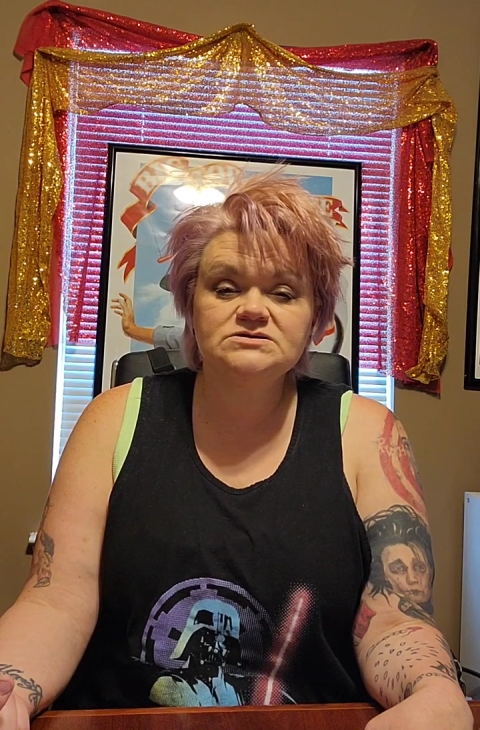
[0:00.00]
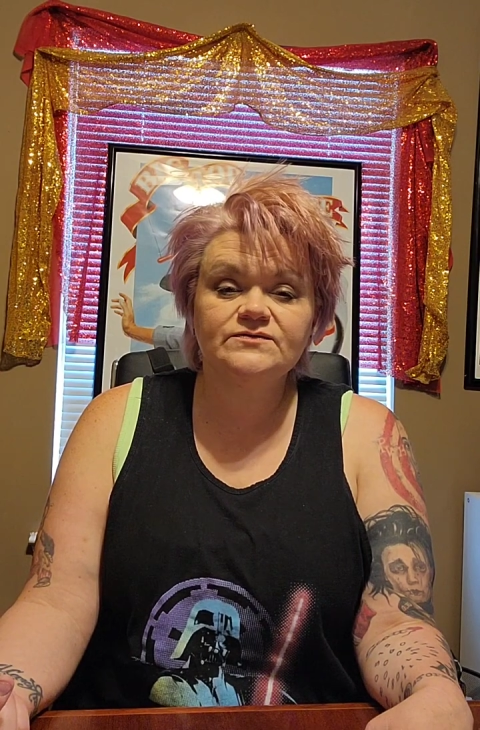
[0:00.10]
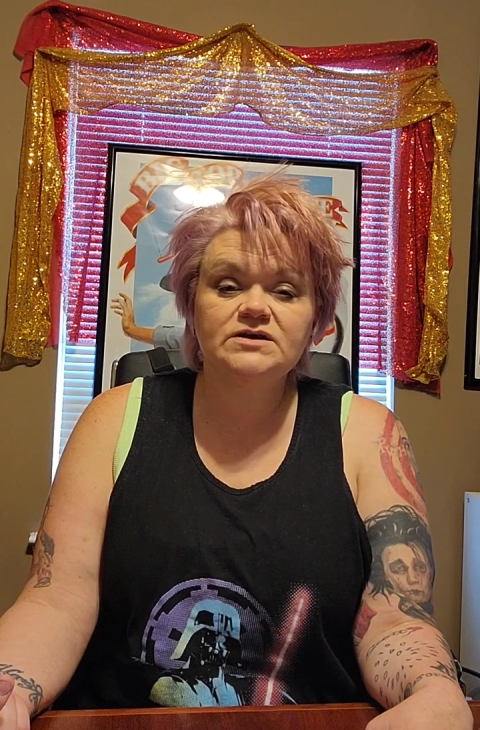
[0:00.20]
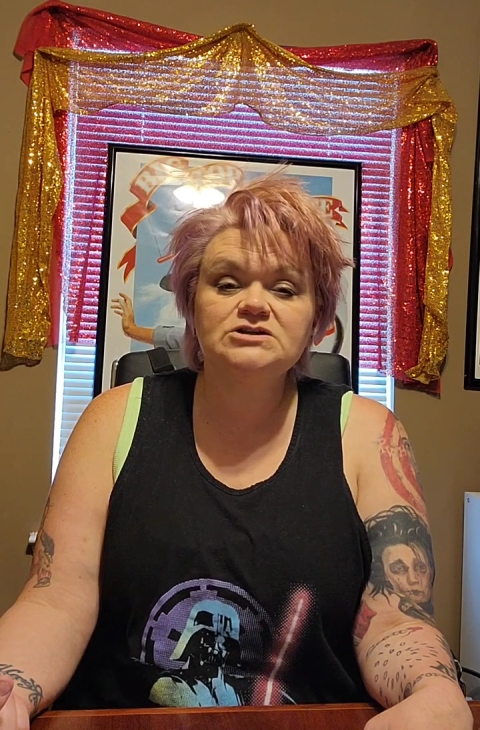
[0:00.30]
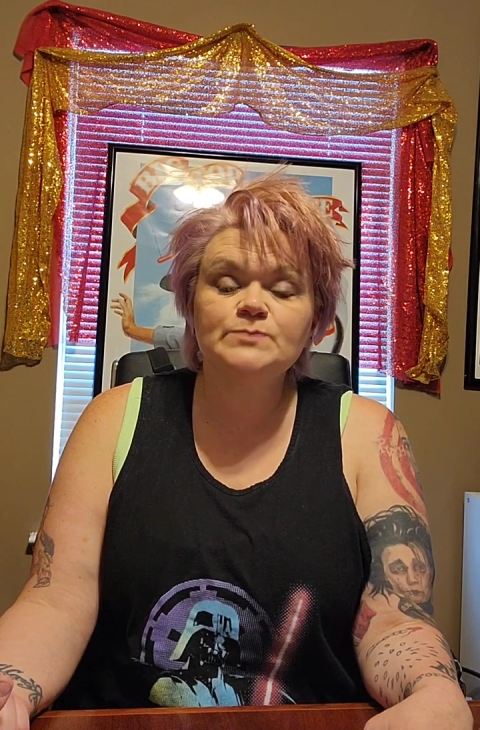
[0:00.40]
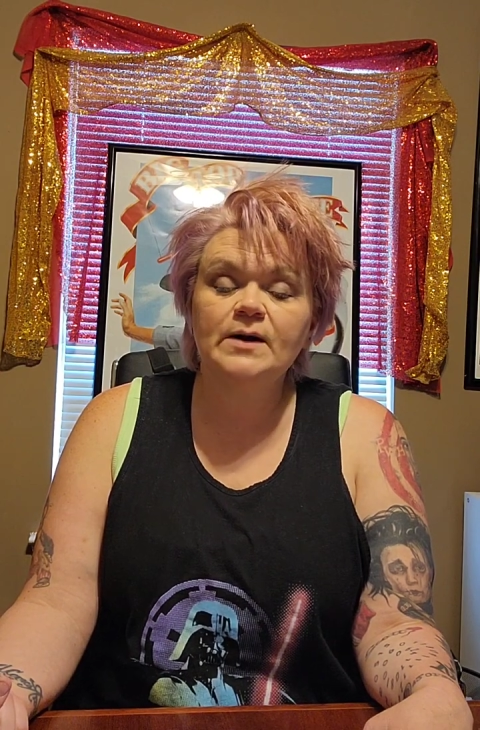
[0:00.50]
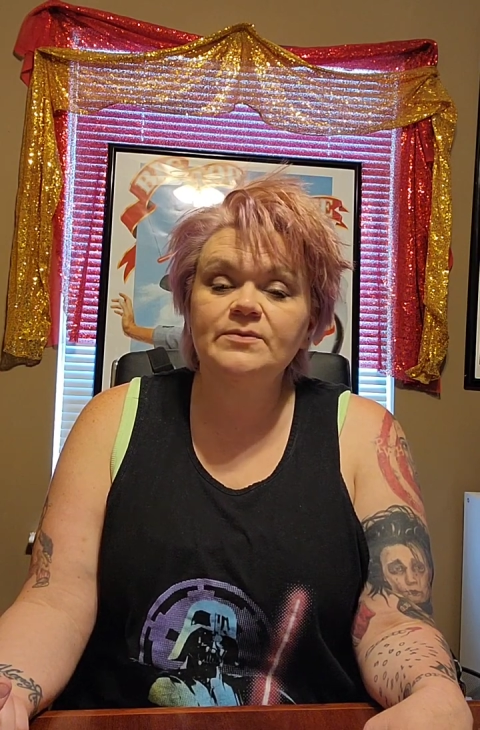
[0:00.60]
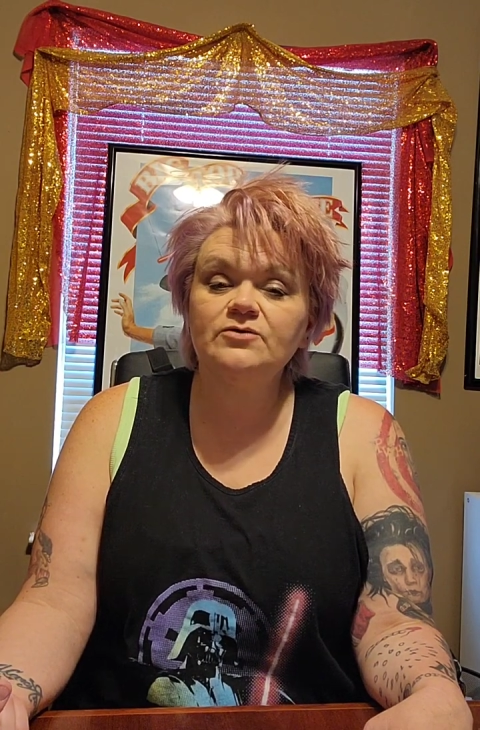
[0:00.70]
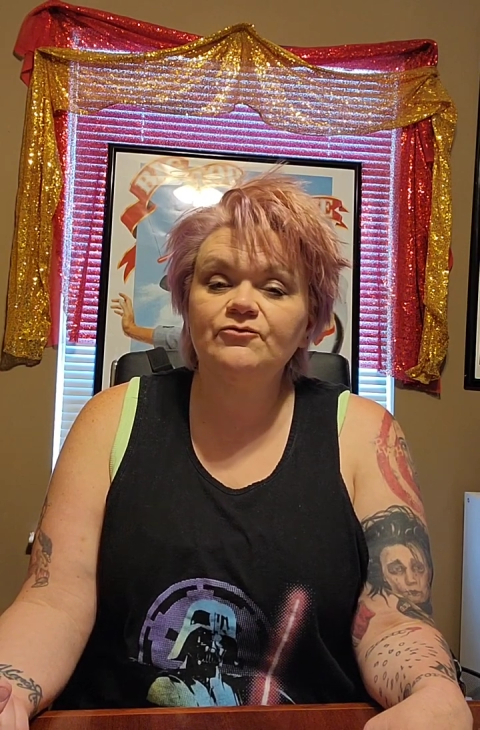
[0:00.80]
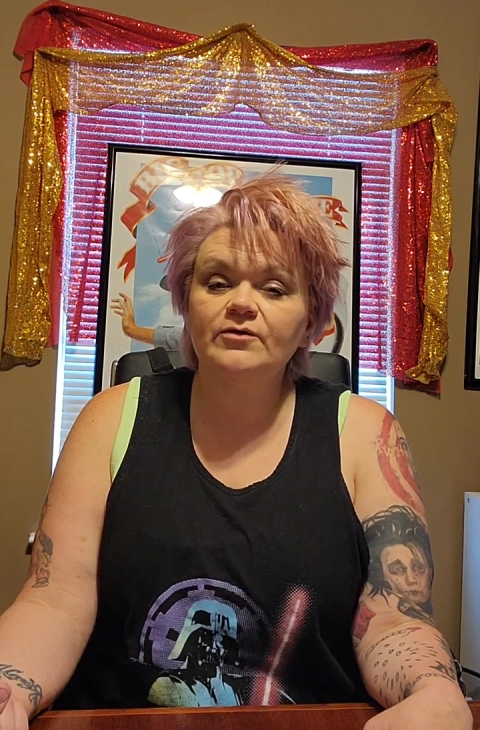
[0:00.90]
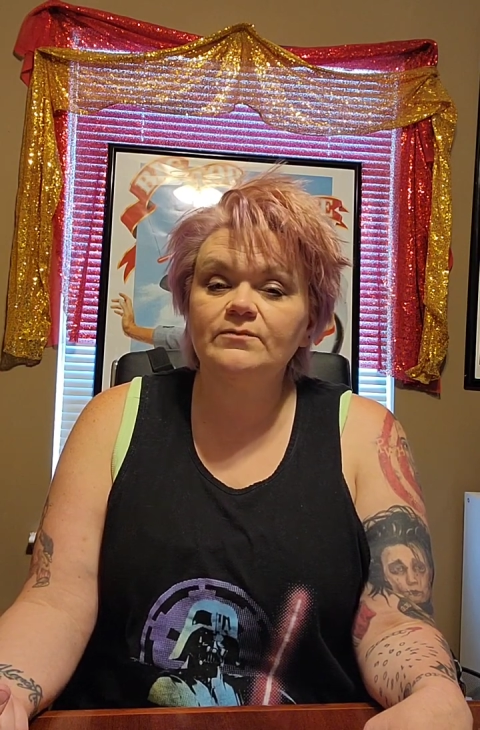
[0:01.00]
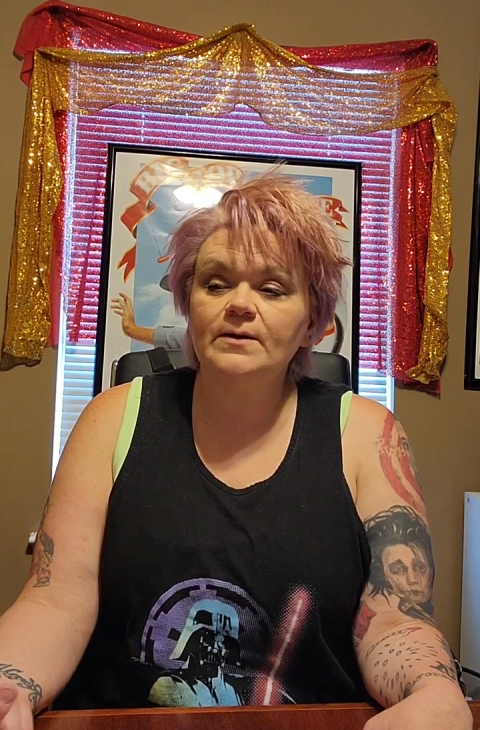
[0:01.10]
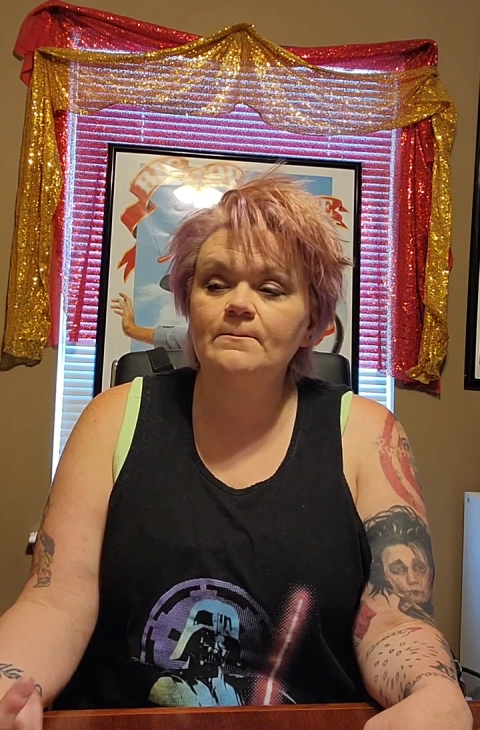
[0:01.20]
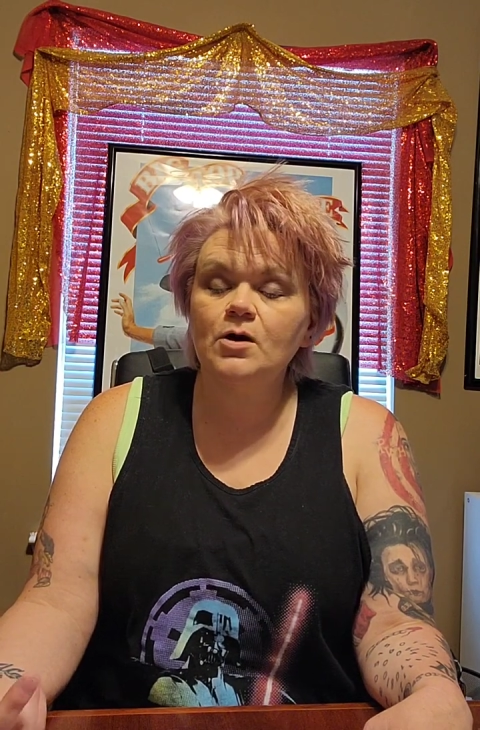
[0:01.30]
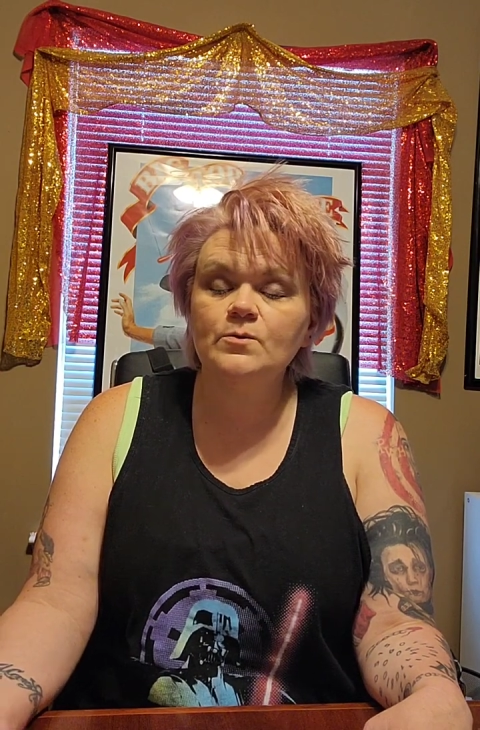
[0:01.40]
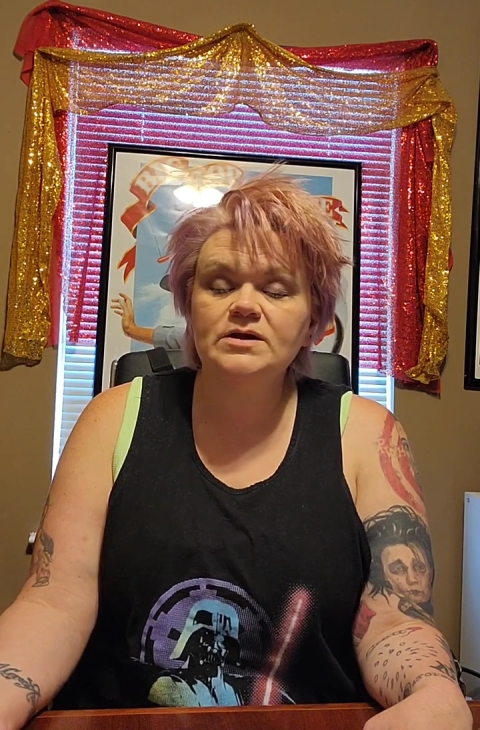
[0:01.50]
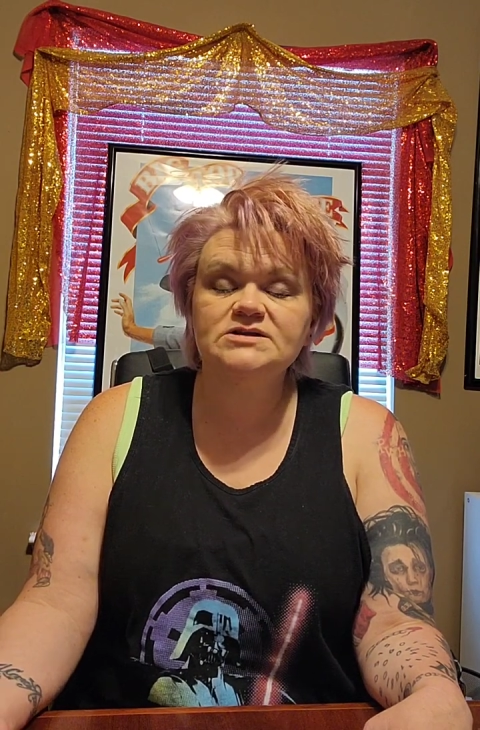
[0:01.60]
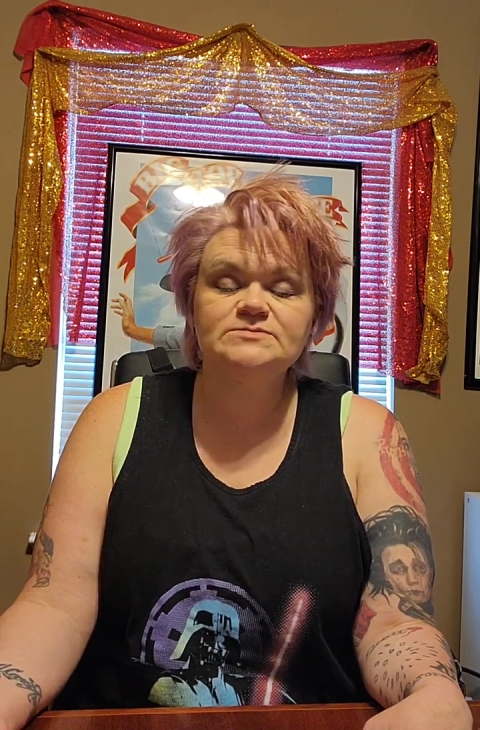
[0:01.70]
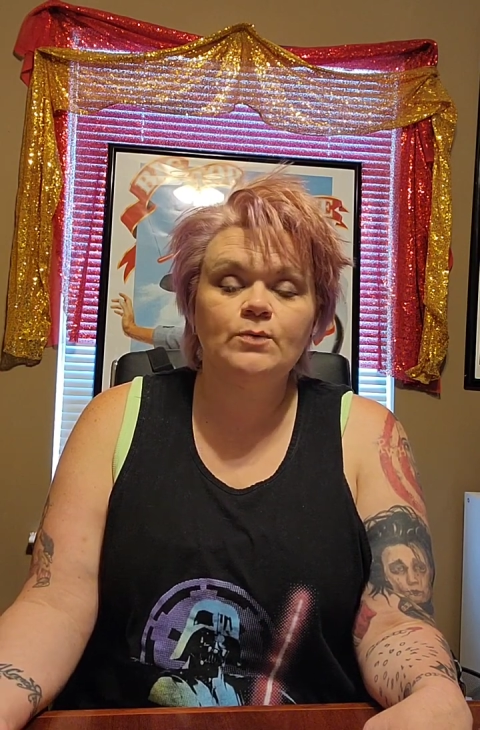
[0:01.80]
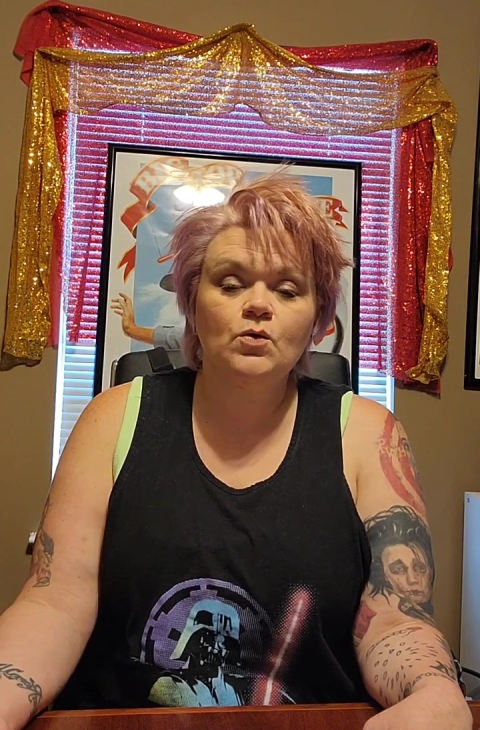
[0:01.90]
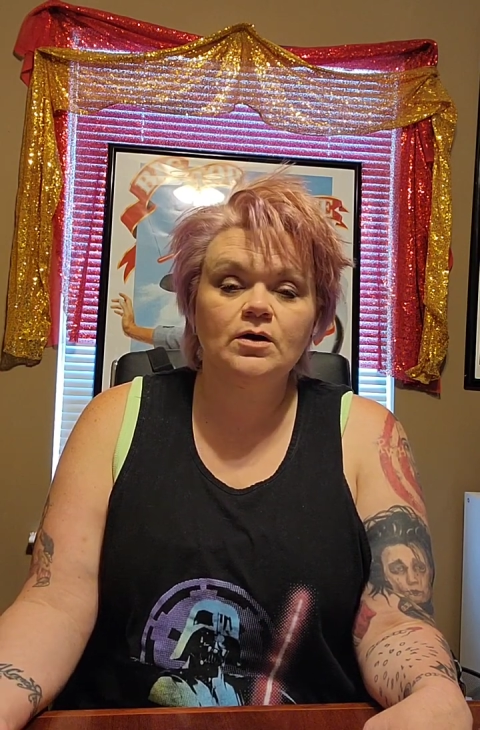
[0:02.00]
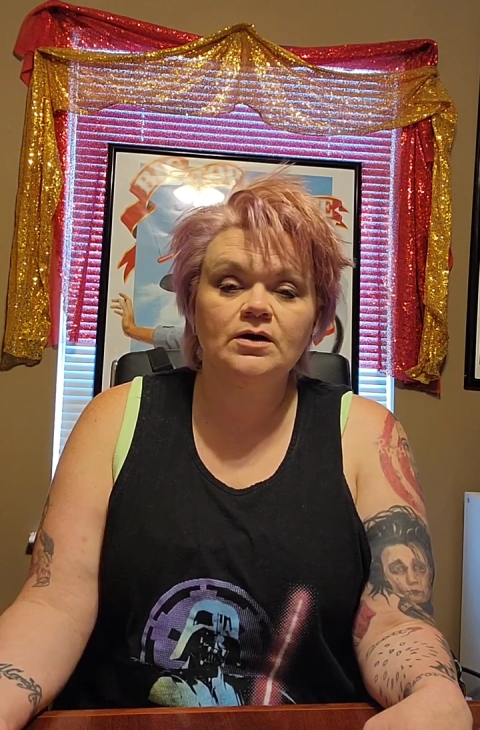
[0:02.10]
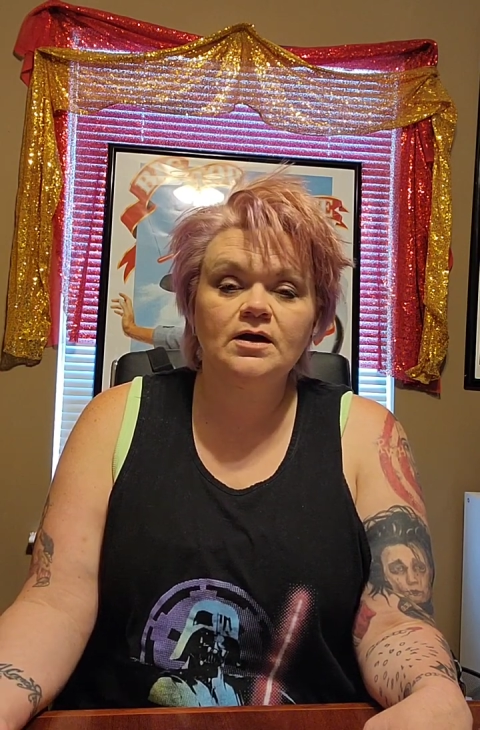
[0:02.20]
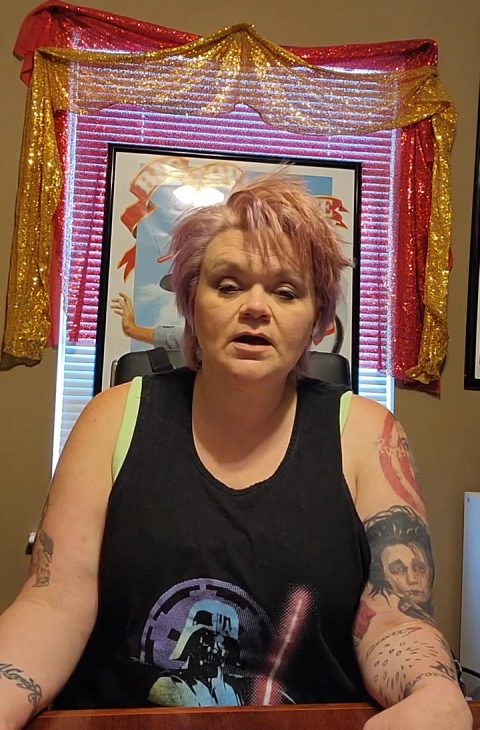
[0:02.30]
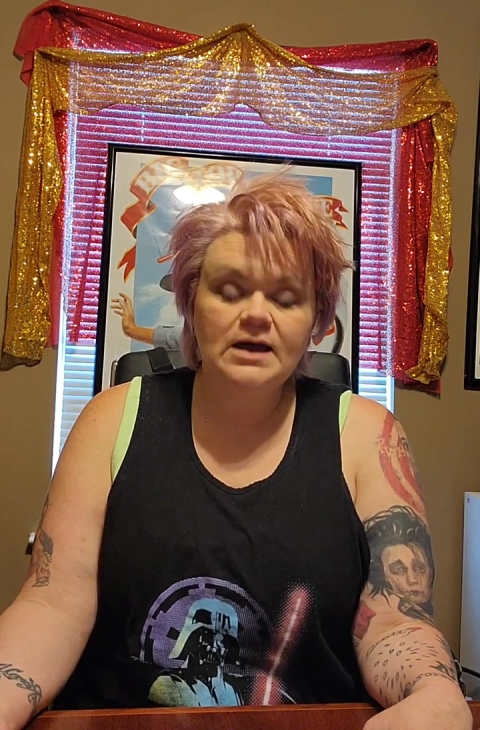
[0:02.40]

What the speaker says: of each puppy from the moment it's born.